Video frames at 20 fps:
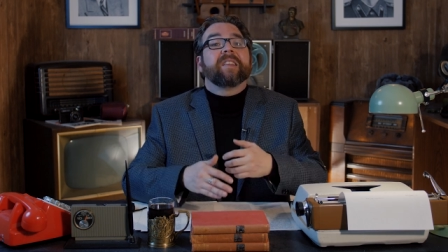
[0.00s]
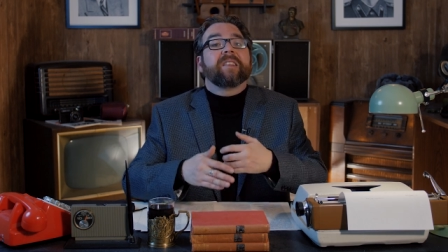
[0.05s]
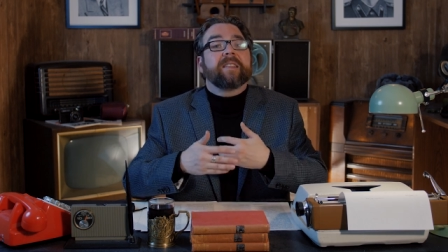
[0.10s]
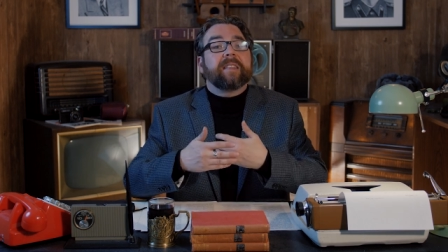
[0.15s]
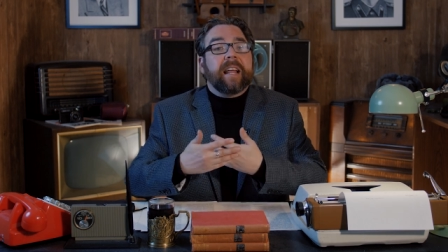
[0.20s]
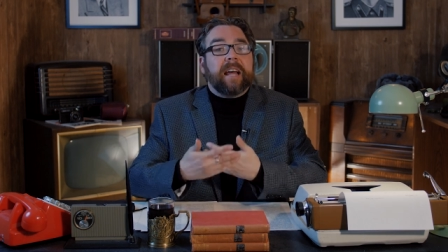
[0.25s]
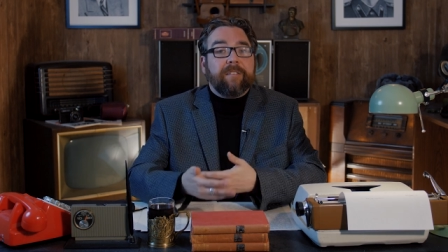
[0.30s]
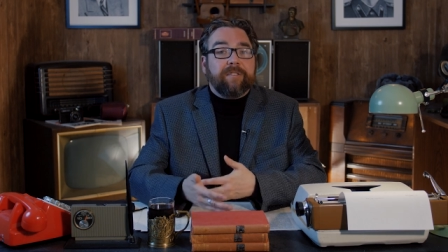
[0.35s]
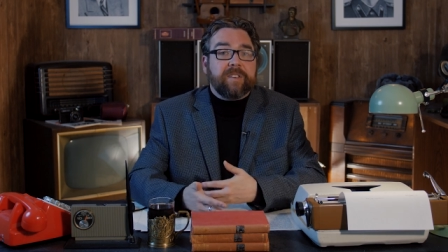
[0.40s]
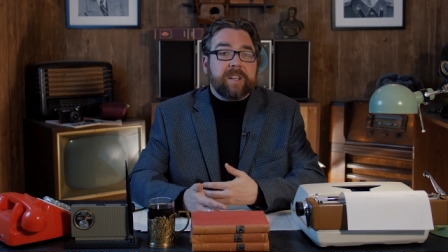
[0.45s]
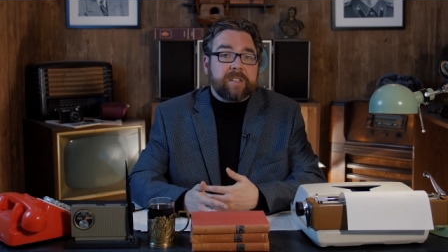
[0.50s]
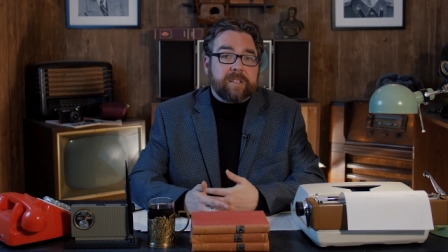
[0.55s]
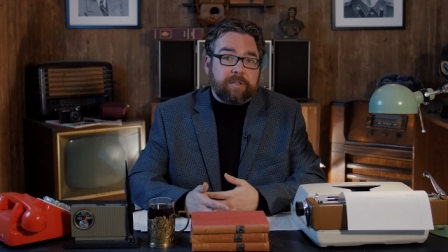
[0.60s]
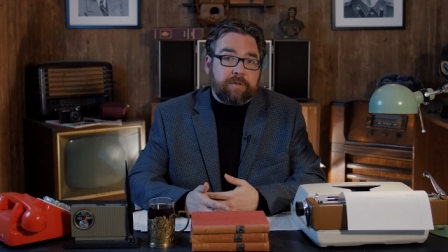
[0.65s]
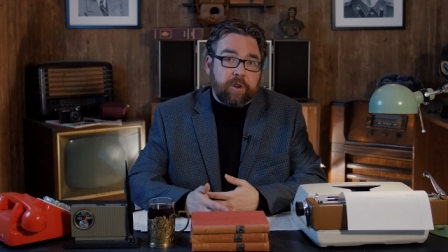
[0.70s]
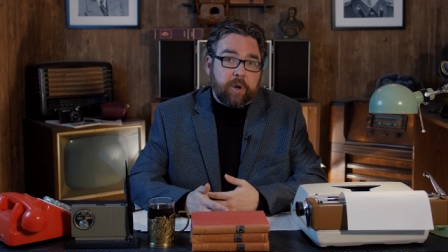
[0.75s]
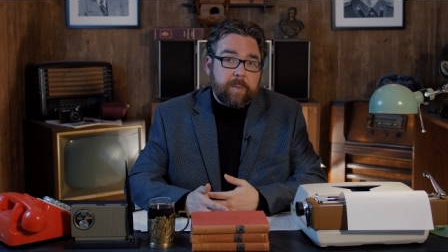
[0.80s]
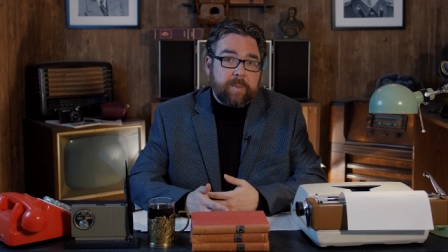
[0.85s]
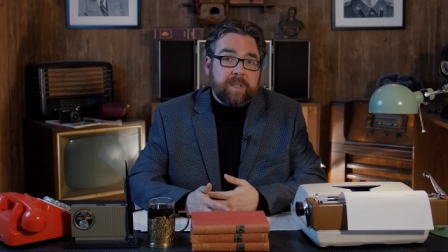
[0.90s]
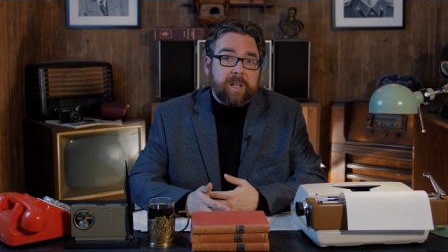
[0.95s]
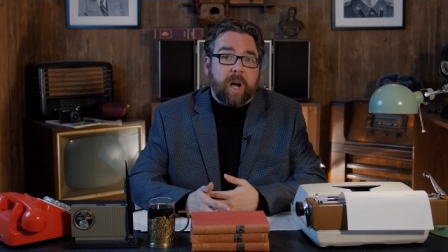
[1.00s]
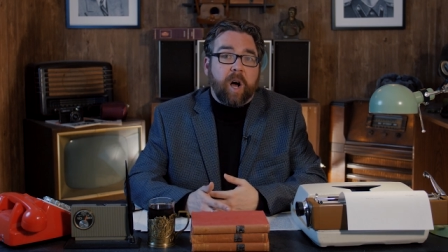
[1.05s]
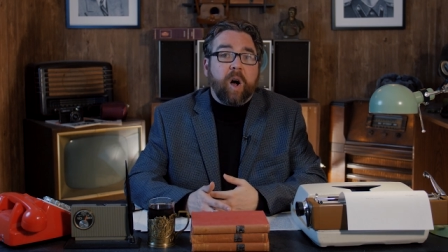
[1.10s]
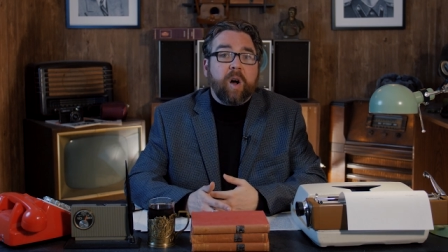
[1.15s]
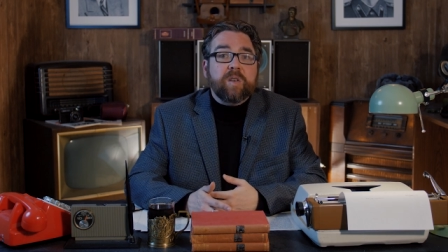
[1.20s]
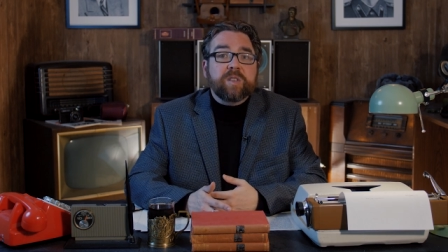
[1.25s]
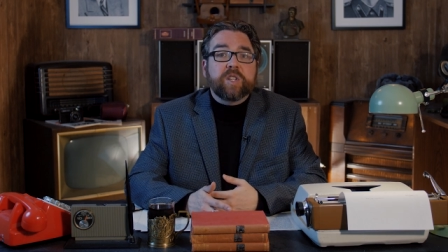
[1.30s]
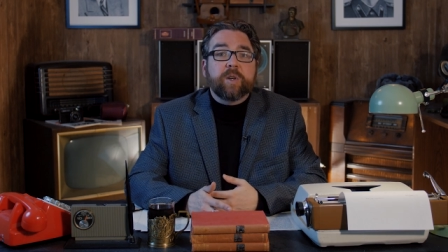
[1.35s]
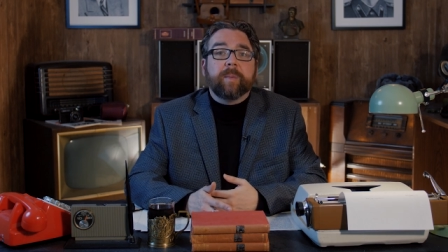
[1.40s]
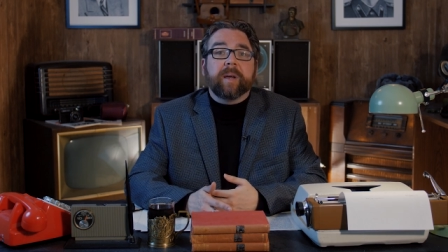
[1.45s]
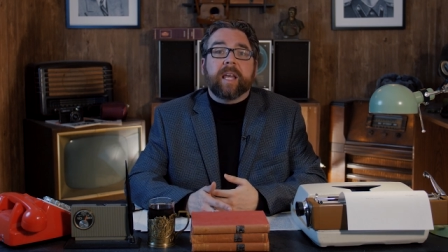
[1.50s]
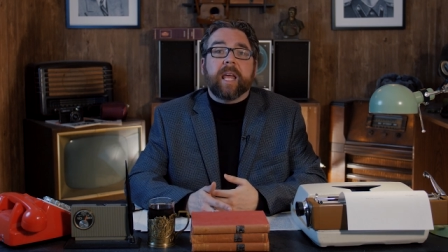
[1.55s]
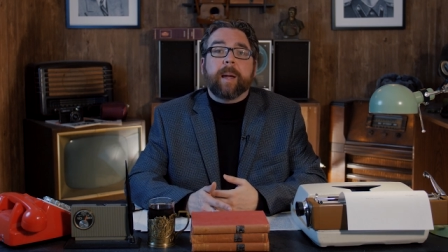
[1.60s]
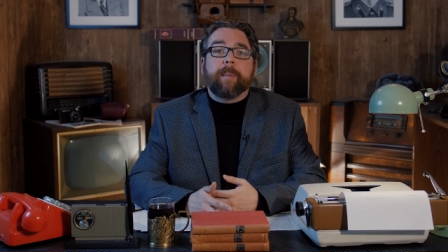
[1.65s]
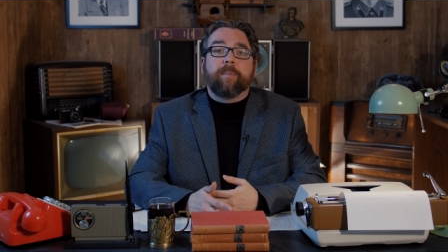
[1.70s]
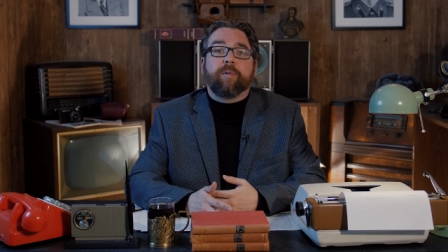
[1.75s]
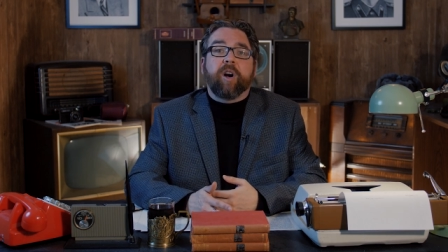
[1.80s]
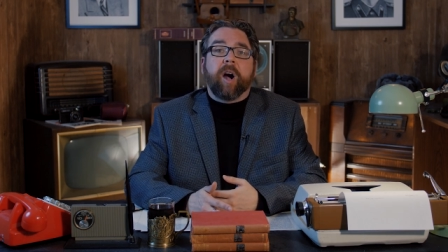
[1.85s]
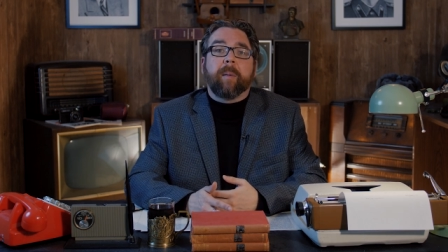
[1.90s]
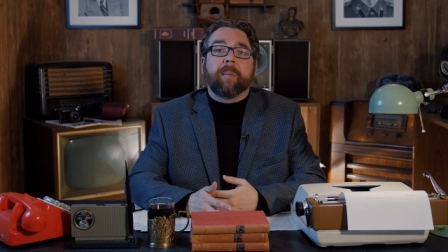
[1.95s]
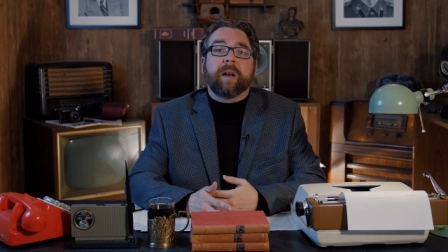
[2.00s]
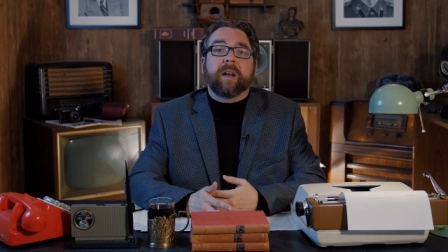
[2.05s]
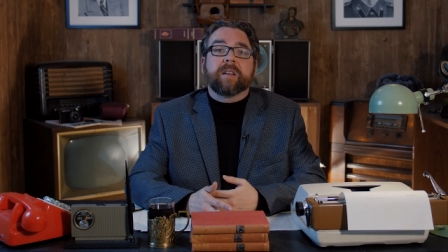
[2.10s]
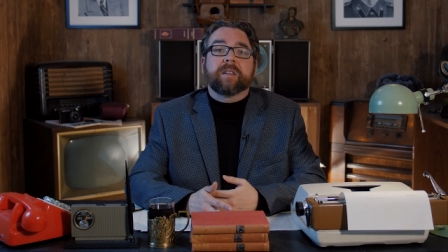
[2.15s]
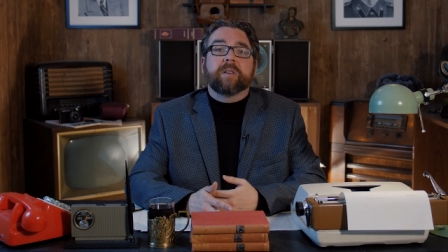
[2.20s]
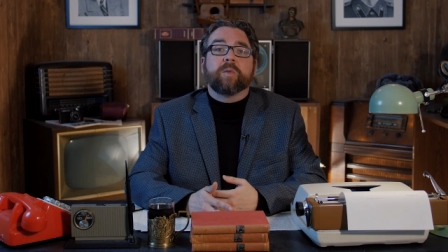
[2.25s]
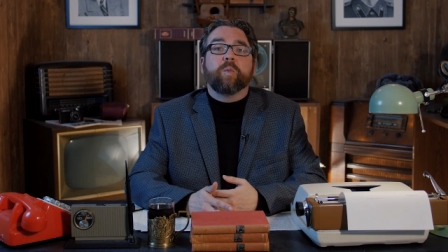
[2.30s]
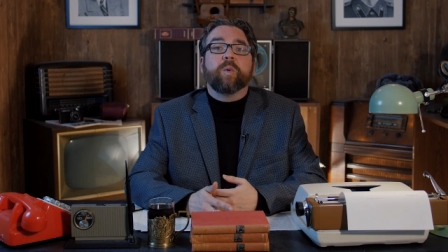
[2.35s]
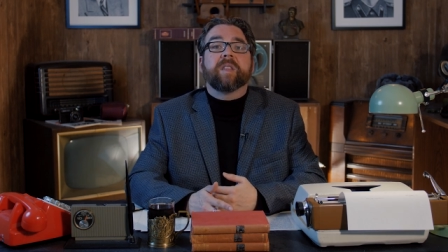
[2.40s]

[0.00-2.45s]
Leftist groups also became prominent,